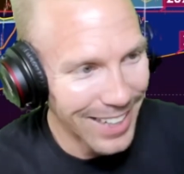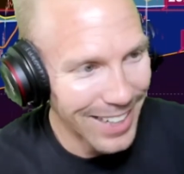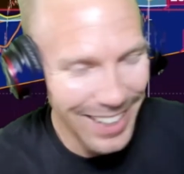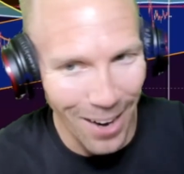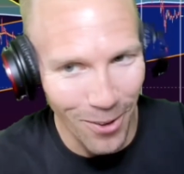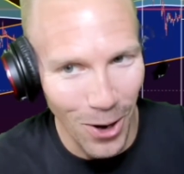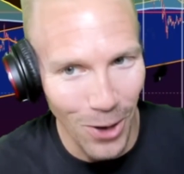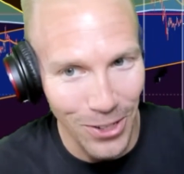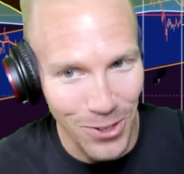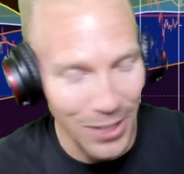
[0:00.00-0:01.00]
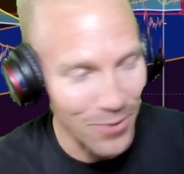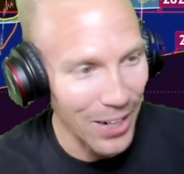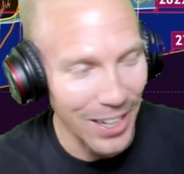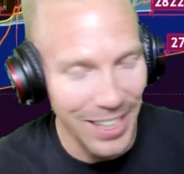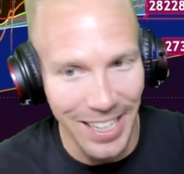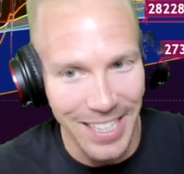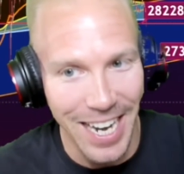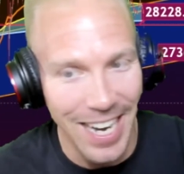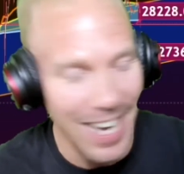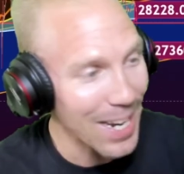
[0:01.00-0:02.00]
alcoholic drinking vodka at
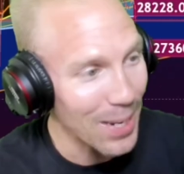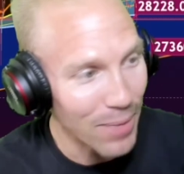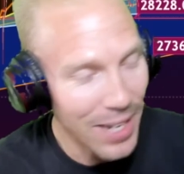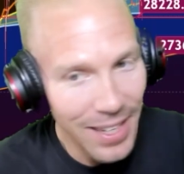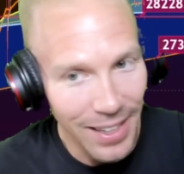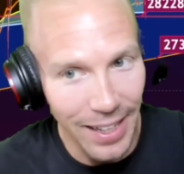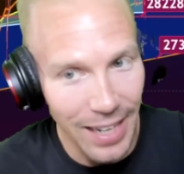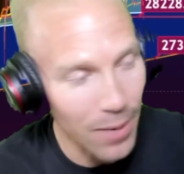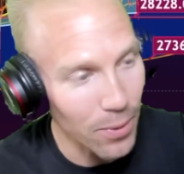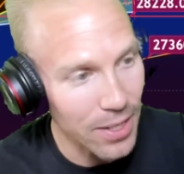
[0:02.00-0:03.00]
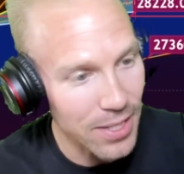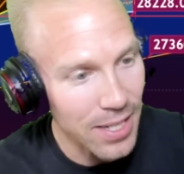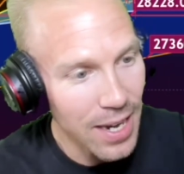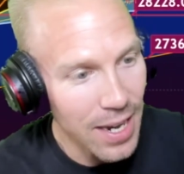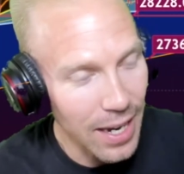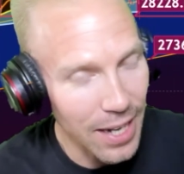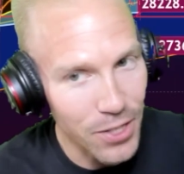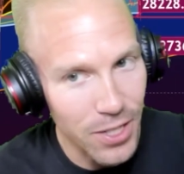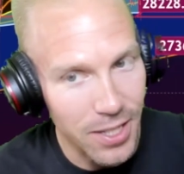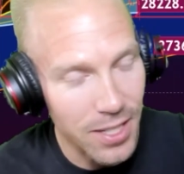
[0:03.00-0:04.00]
10 a.m. like I was,
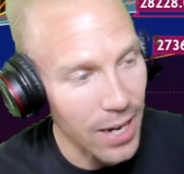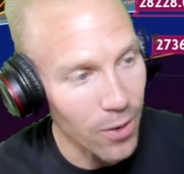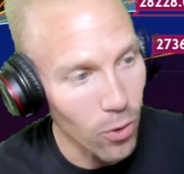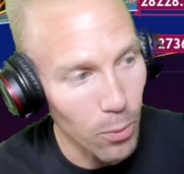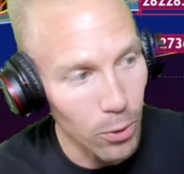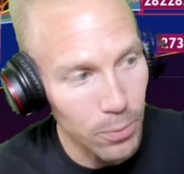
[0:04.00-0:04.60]
just to stay normal,